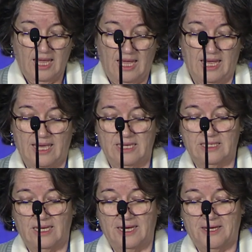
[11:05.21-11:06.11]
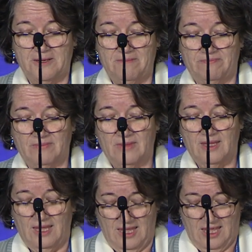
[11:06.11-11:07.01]
And
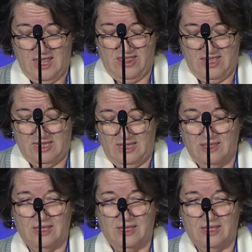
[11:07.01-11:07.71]
the